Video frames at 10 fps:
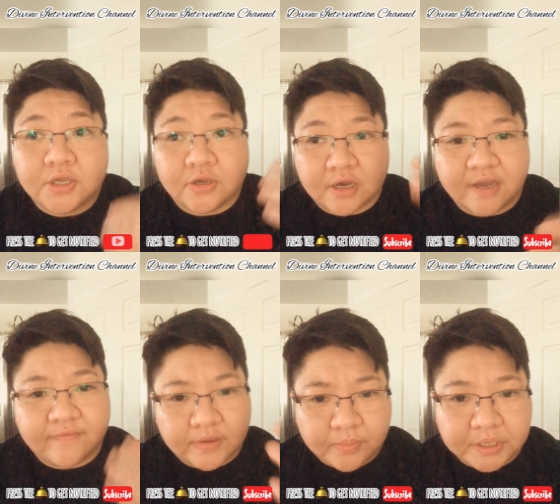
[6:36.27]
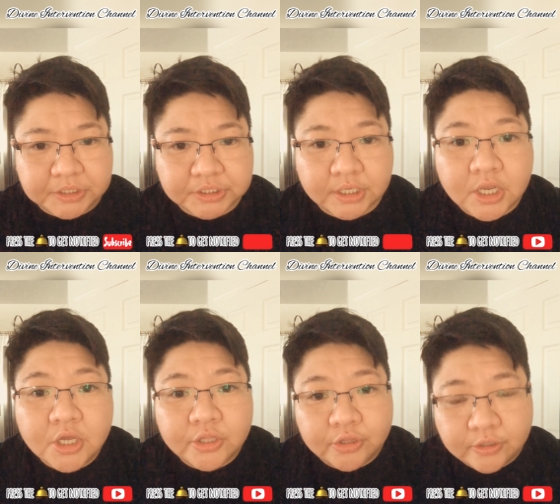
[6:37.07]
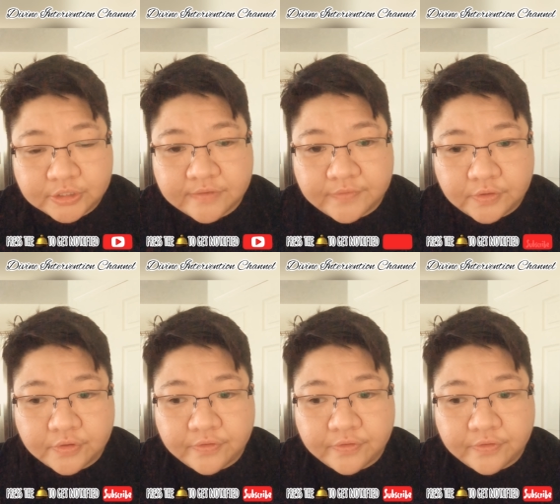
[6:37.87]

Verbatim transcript: your high vibration those of you